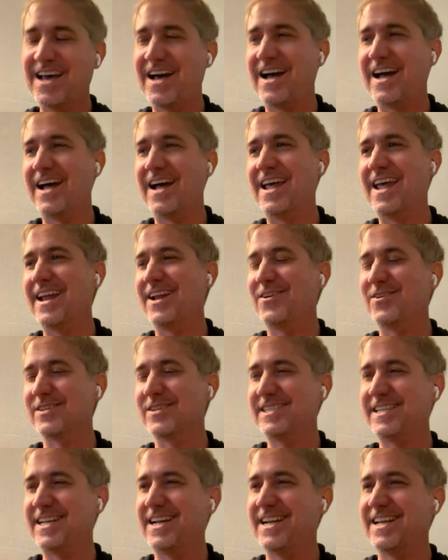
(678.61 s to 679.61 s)
Uh, and
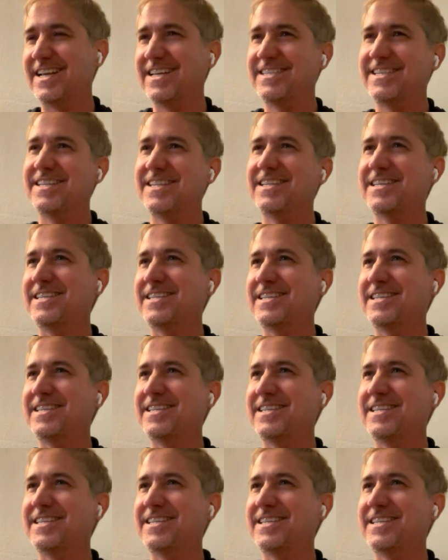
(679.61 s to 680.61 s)
Christina is in this
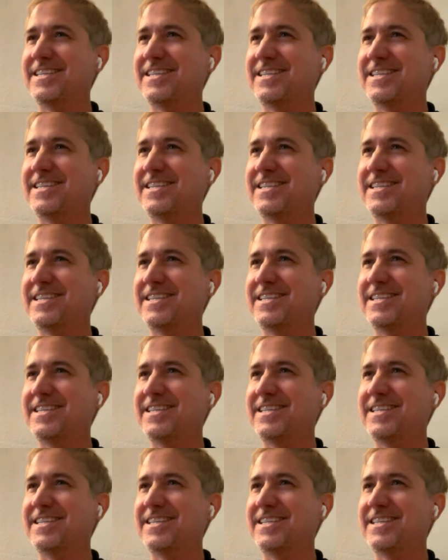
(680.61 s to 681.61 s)
like cool bathing
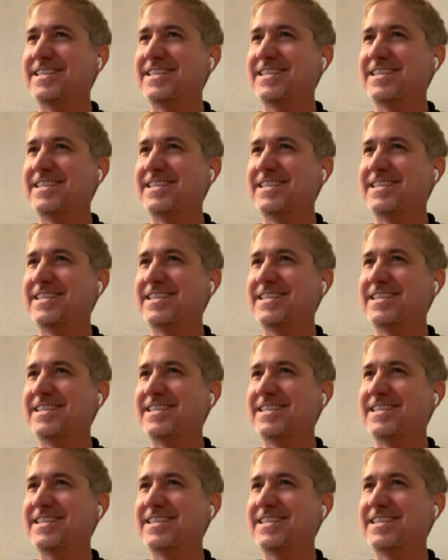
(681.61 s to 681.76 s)
suit.